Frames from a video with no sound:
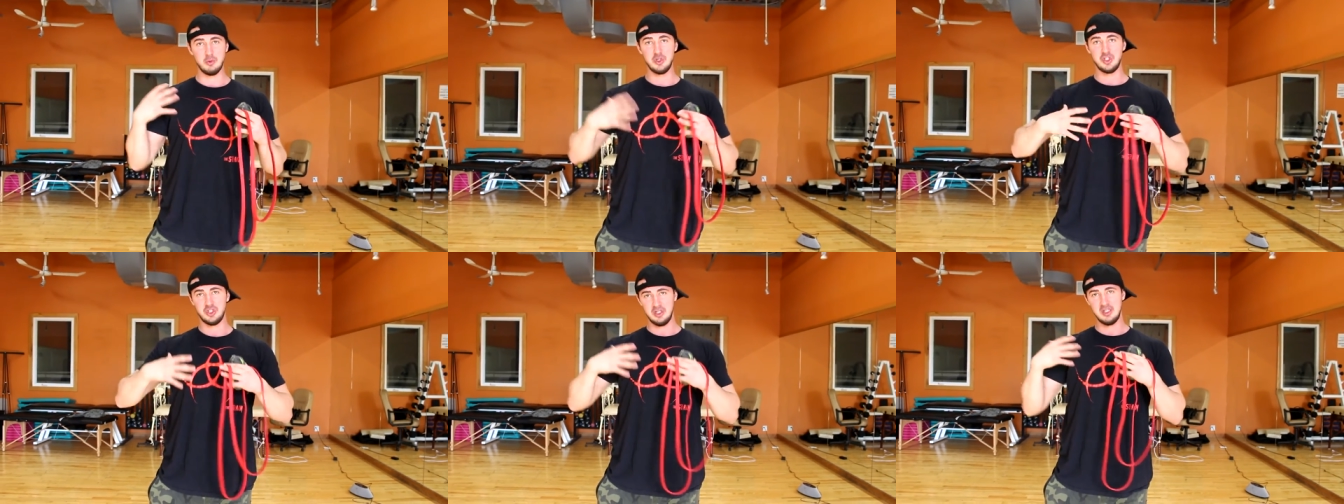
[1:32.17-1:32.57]

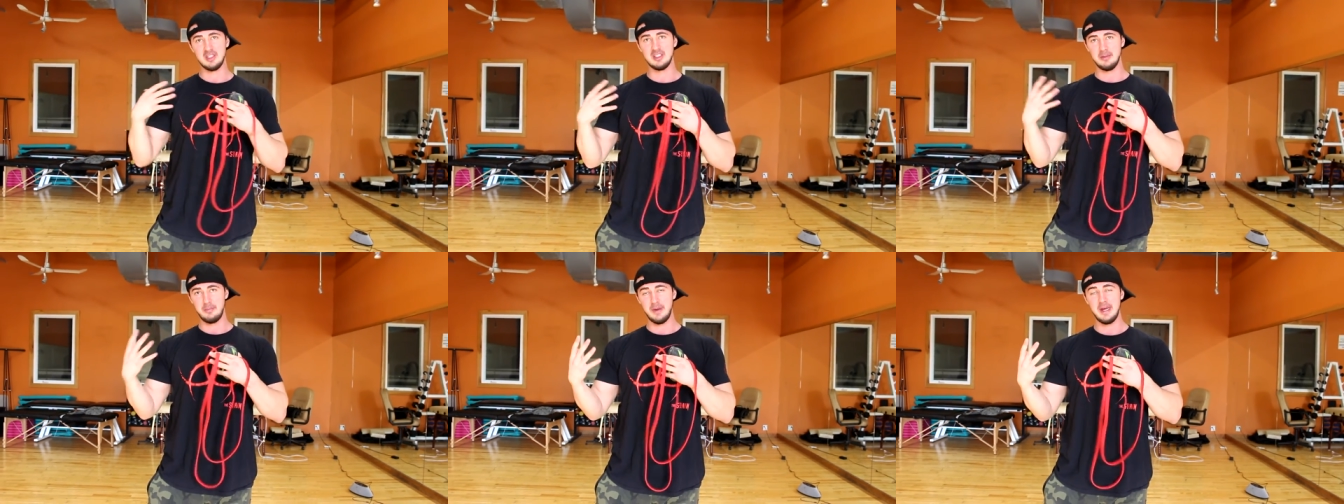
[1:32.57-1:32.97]
which
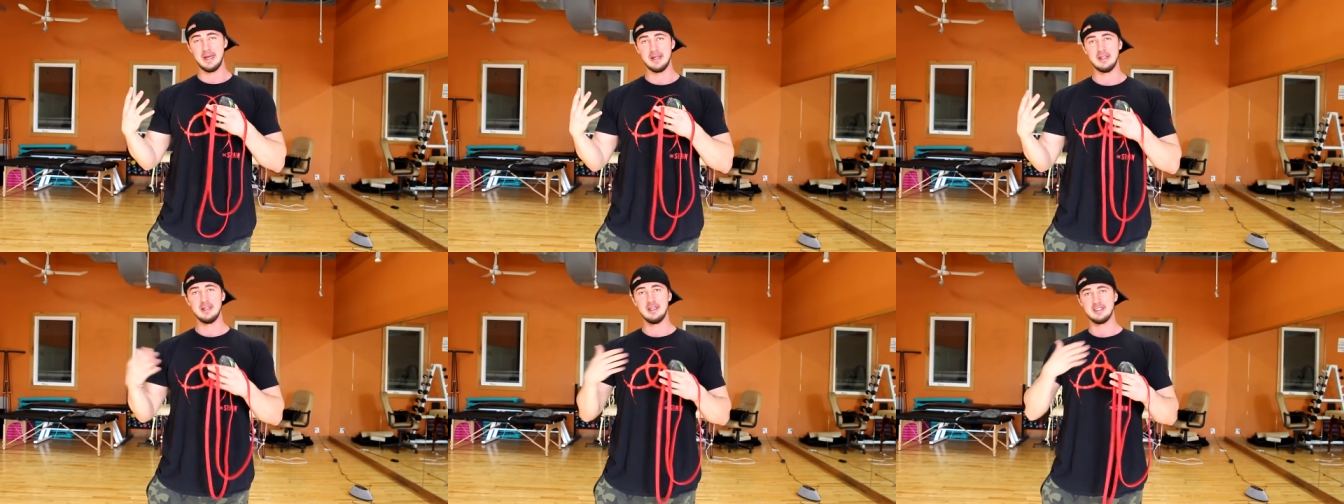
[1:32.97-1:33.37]
is in
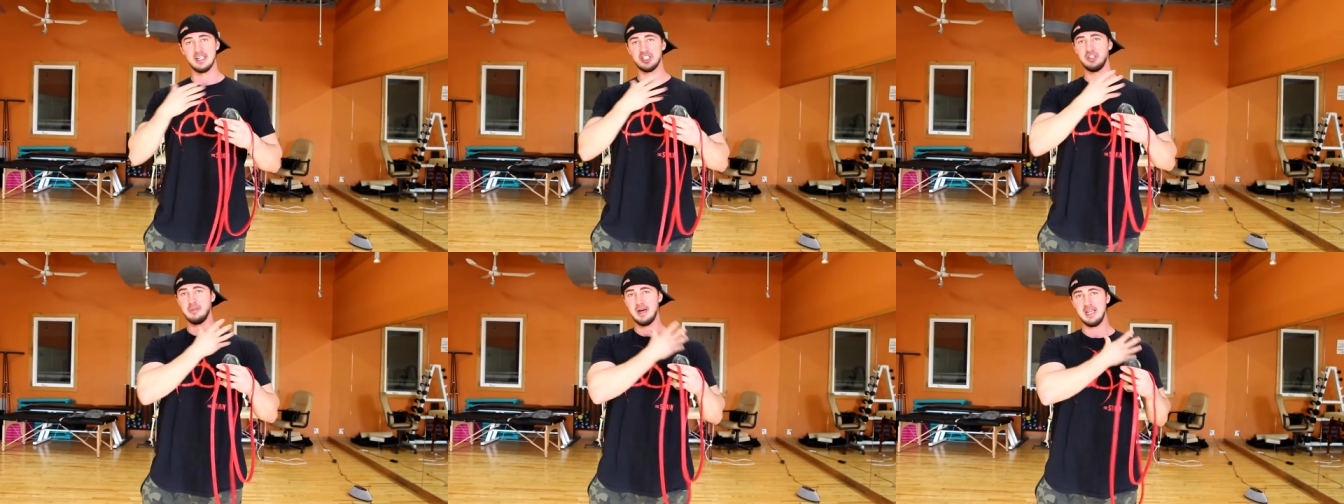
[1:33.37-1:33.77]
pain, is
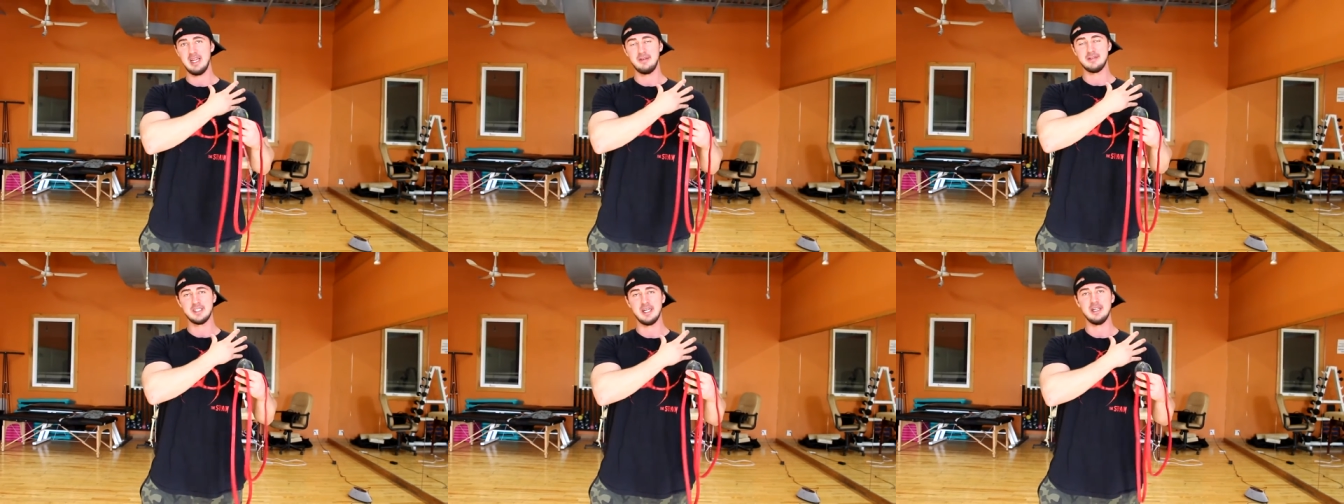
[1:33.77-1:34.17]
actually my
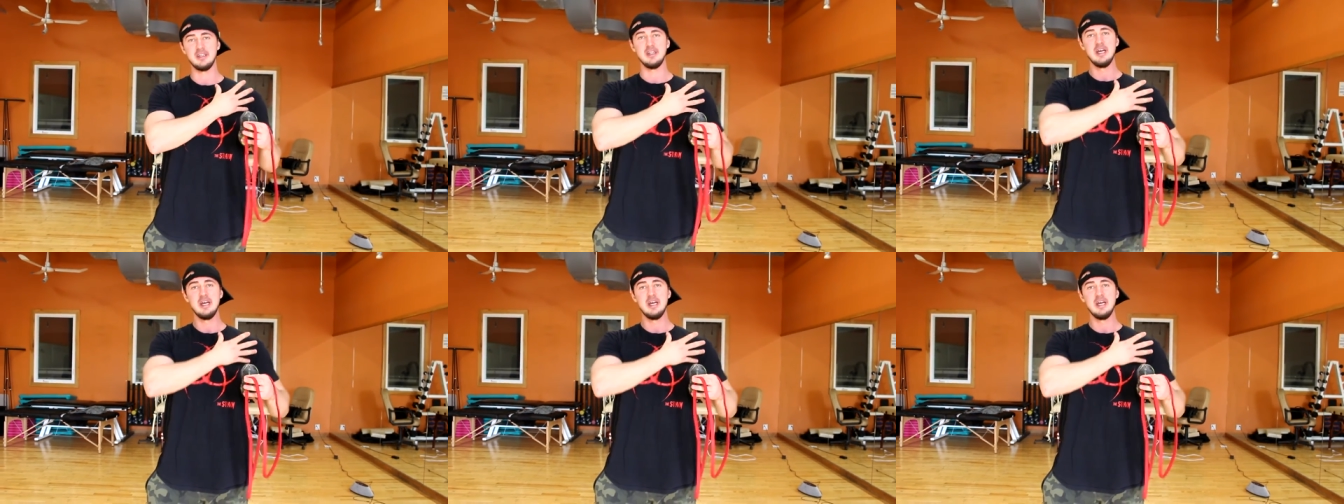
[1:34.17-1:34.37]
left side.